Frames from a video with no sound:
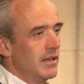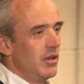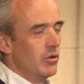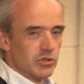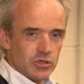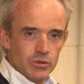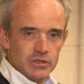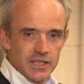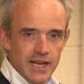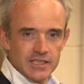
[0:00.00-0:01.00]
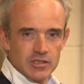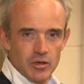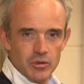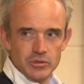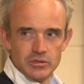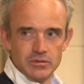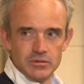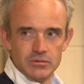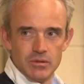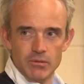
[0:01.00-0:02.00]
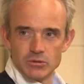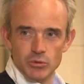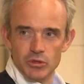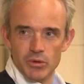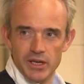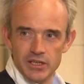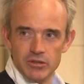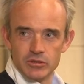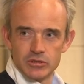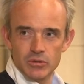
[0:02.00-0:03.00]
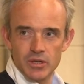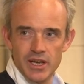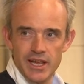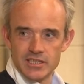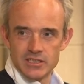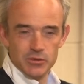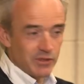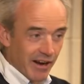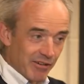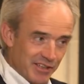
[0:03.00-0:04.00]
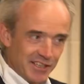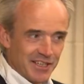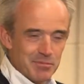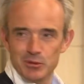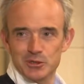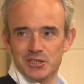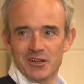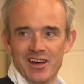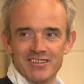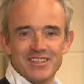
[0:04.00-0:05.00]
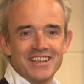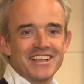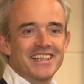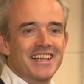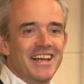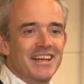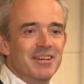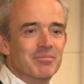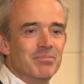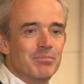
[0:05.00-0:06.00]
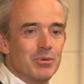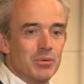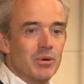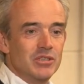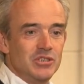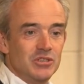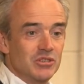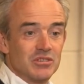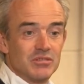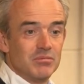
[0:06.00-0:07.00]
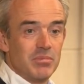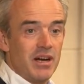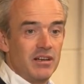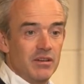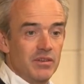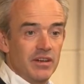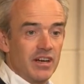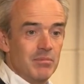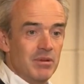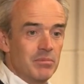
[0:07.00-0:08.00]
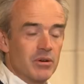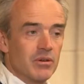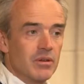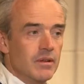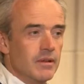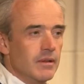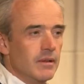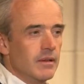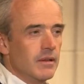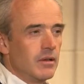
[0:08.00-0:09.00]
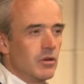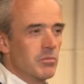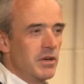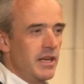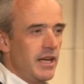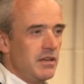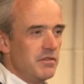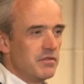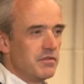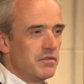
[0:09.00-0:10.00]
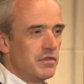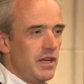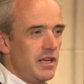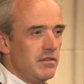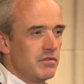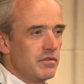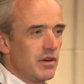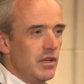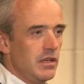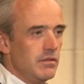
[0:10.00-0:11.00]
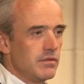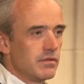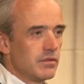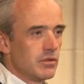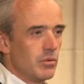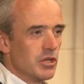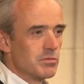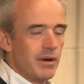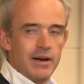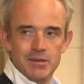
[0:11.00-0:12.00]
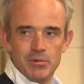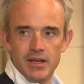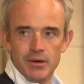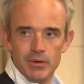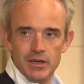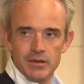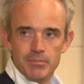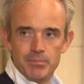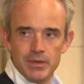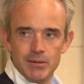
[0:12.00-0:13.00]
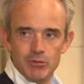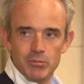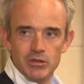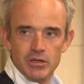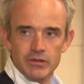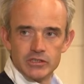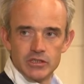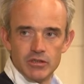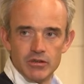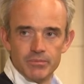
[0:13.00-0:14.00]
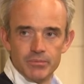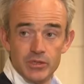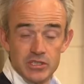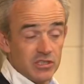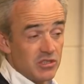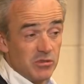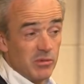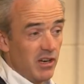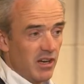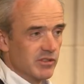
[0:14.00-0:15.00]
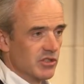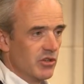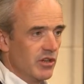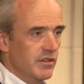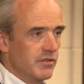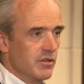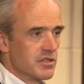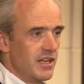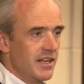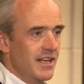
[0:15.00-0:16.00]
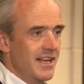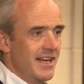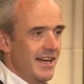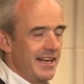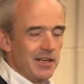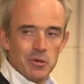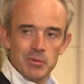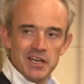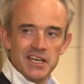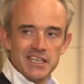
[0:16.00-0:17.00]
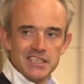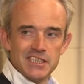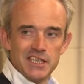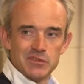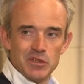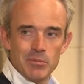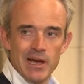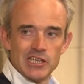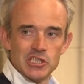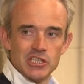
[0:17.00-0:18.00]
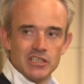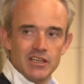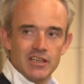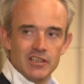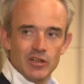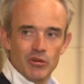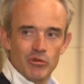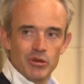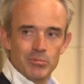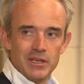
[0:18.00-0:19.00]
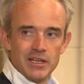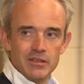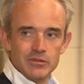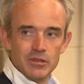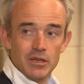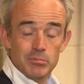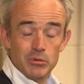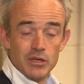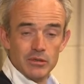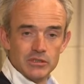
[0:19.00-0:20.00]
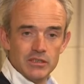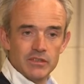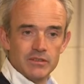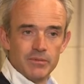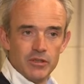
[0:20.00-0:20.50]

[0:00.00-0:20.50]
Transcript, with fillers: I know the schools in Naas closed. Mm. I always wondered why you didn't go to school in Naas, because you were guaranteed to get Punchestown off. Um, but it was just part of it, and I can remember coming in eighty, eighty-five to watch Barney Burnett winning the B M W novice hurdle, mm. which is the two mile novice hurdle on the first day, and then coming in eighty-six for the match, down running big house, a Buckhouse even.